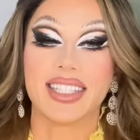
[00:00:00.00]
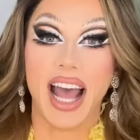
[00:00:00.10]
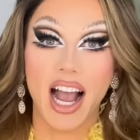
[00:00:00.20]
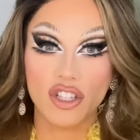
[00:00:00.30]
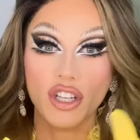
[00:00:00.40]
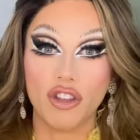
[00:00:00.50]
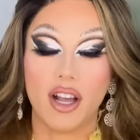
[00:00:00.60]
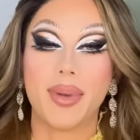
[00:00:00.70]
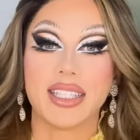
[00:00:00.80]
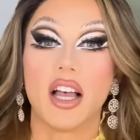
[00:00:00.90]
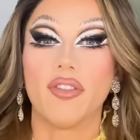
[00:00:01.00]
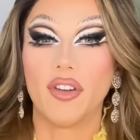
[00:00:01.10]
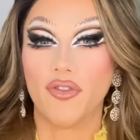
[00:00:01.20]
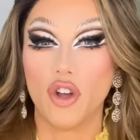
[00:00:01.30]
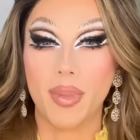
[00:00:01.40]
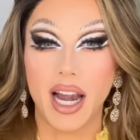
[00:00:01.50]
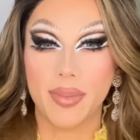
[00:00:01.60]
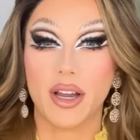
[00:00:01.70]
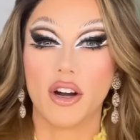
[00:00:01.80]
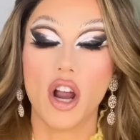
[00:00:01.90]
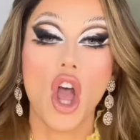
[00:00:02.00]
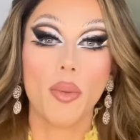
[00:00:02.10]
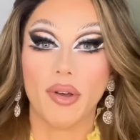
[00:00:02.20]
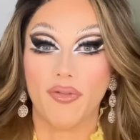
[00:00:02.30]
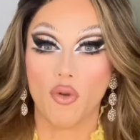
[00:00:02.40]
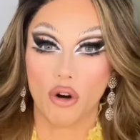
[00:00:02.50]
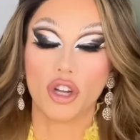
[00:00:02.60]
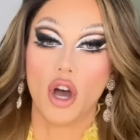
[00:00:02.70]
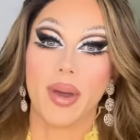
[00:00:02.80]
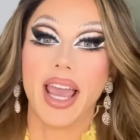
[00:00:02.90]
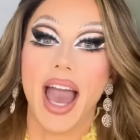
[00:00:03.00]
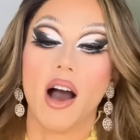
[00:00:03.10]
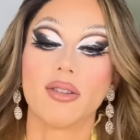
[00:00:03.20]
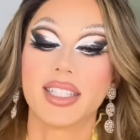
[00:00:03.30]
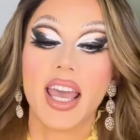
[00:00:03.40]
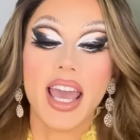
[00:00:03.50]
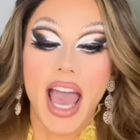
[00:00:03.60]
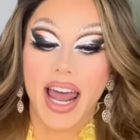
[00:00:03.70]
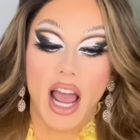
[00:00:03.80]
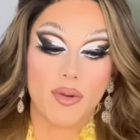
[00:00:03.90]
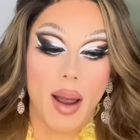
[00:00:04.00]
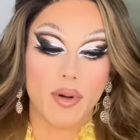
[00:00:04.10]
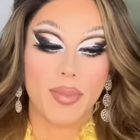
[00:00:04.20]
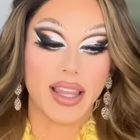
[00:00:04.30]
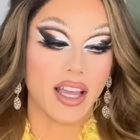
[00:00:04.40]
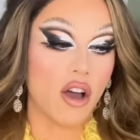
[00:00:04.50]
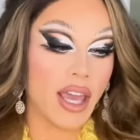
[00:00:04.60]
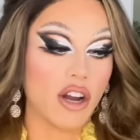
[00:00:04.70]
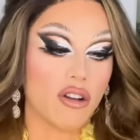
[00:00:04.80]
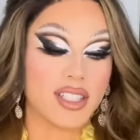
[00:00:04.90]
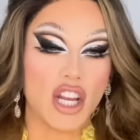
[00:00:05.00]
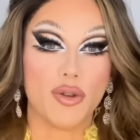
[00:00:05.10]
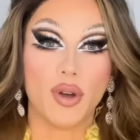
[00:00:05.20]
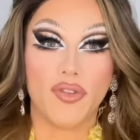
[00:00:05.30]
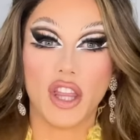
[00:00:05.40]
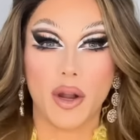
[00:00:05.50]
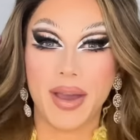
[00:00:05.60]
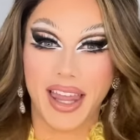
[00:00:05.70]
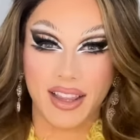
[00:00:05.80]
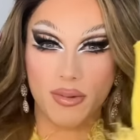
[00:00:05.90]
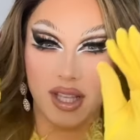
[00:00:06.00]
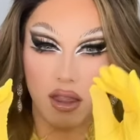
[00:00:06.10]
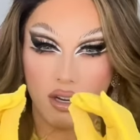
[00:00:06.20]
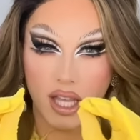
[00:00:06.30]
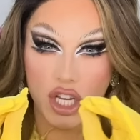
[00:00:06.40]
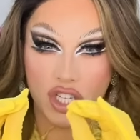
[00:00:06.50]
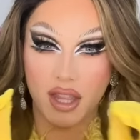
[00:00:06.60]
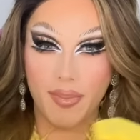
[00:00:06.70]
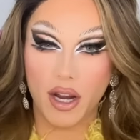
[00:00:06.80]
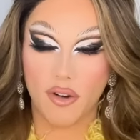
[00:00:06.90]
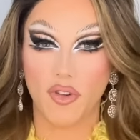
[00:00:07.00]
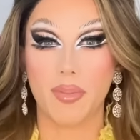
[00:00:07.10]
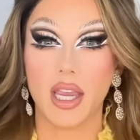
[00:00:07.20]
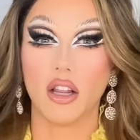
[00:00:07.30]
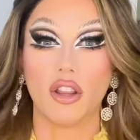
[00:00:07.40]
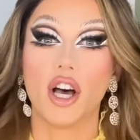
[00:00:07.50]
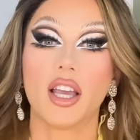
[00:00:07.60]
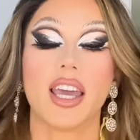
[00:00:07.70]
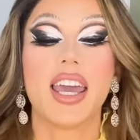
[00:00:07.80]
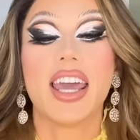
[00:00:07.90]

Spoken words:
to actually look at myself in a full body mirror before going out. And I remember being like, okay, girls, can you move a little bit? Like, there was a little inch of the mirror for me to look.